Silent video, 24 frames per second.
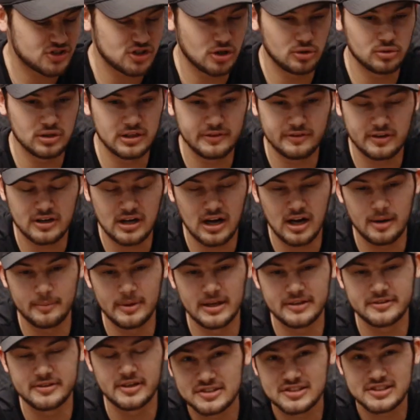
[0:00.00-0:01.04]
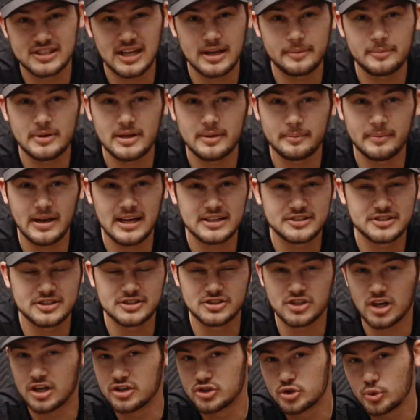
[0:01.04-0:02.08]
So leave a comment, send me a
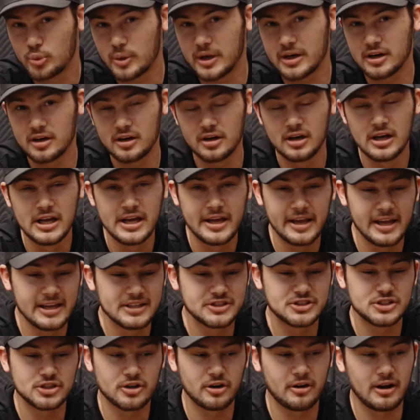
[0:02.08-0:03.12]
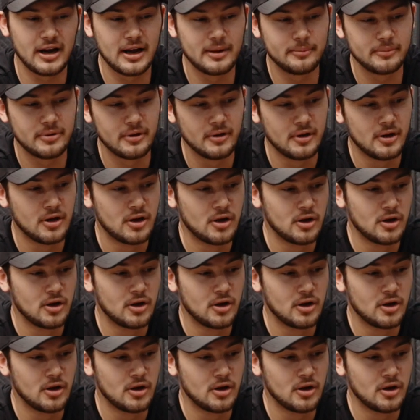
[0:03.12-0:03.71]
message on Twitter, Instagram,